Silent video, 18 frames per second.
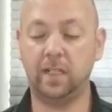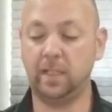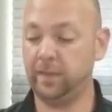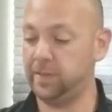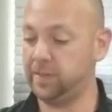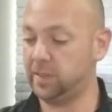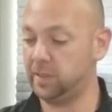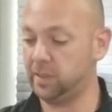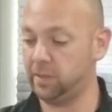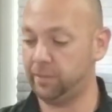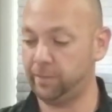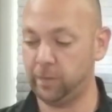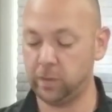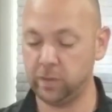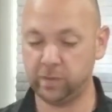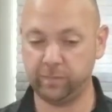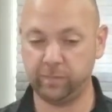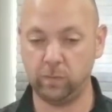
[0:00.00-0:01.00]
This is the
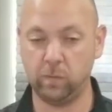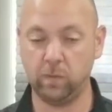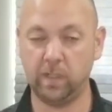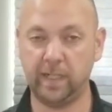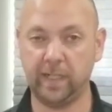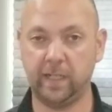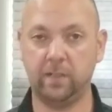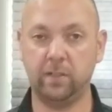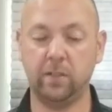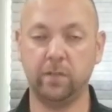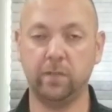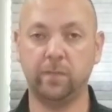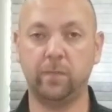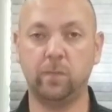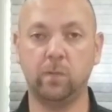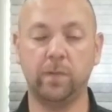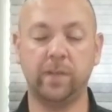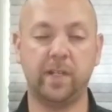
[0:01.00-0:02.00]
first 4. I got another
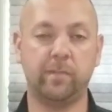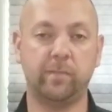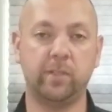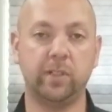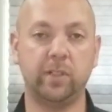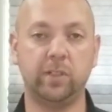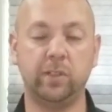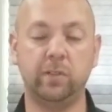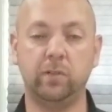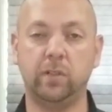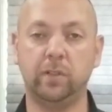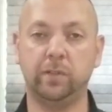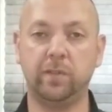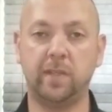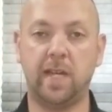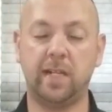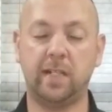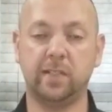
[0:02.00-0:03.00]
4 that I'm going to do. I'll
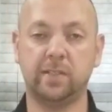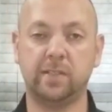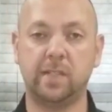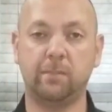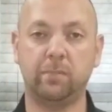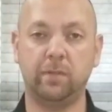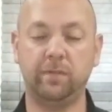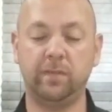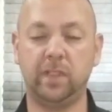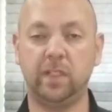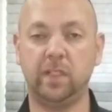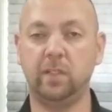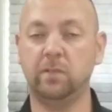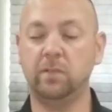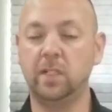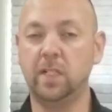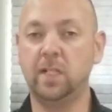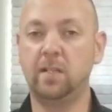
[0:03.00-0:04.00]
do that in a separate
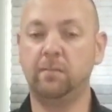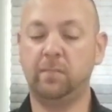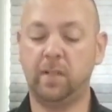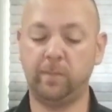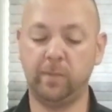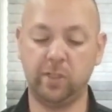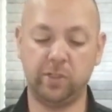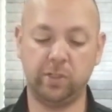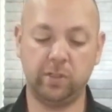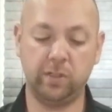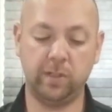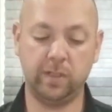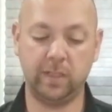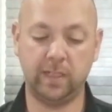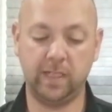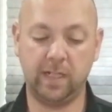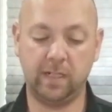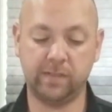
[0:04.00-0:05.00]
video. But I'm going to show you the
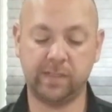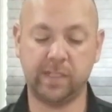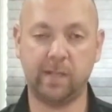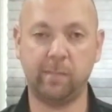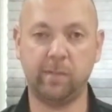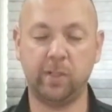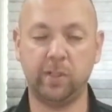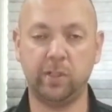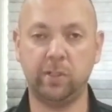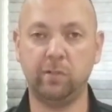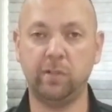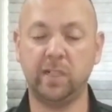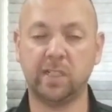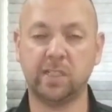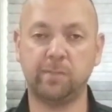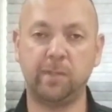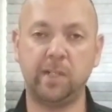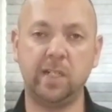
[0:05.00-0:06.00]
layouts that I'm going to do and
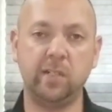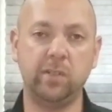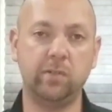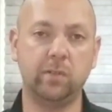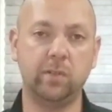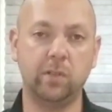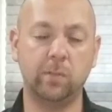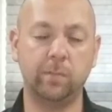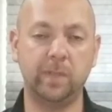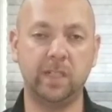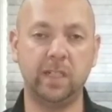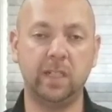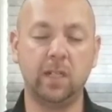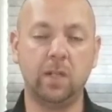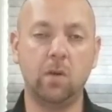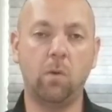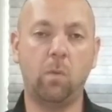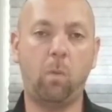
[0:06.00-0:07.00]
explain to you a little bit
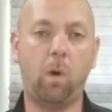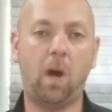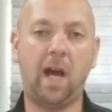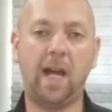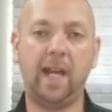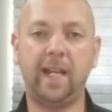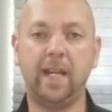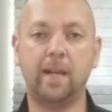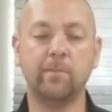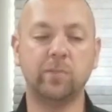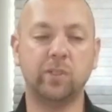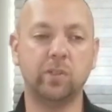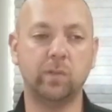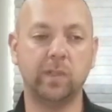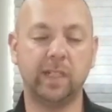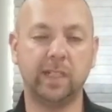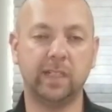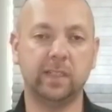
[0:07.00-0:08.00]
why I'm
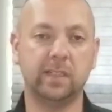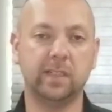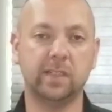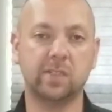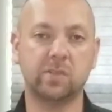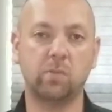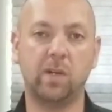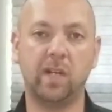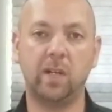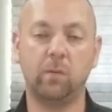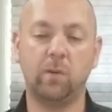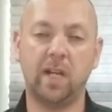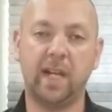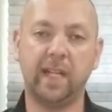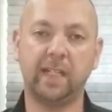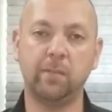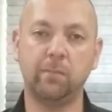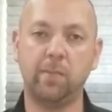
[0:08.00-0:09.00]
doing it this way when
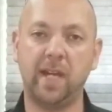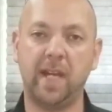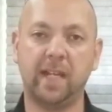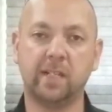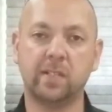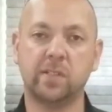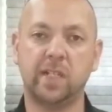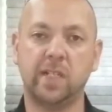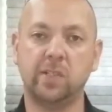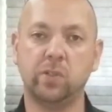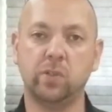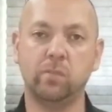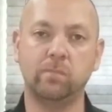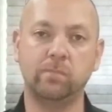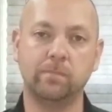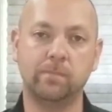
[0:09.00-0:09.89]
I get back. Stay tuned.